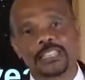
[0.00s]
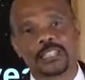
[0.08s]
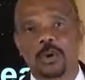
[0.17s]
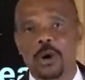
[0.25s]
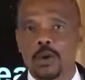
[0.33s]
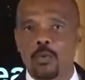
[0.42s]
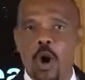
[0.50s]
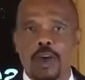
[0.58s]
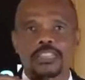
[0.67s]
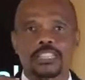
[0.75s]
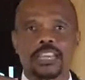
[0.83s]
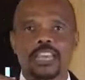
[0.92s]
So I want
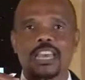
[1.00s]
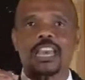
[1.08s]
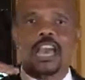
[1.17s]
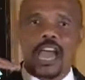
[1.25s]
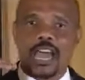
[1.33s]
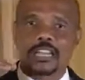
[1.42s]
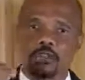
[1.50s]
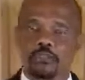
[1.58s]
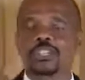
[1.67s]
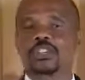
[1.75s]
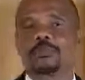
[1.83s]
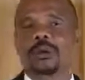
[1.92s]
to say and
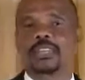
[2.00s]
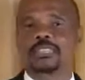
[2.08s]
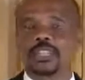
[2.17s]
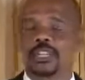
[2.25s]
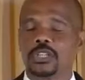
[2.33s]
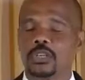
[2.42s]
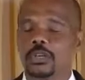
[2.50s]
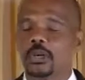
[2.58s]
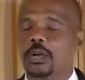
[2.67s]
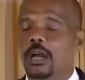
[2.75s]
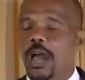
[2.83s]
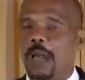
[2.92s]
greet you by telling you
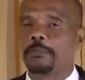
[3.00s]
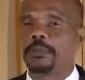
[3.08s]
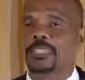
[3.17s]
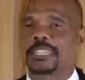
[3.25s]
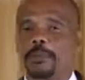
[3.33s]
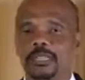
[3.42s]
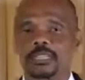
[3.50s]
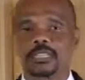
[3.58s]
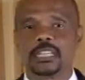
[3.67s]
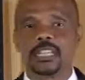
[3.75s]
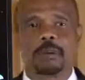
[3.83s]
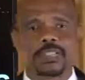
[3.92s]
happy Sabbath
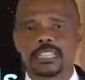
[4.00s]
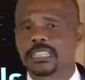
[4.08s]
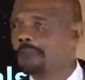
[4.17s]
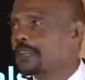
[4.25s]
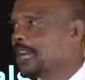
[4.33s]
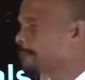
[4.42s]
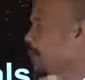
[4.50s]
indeed. But this evening,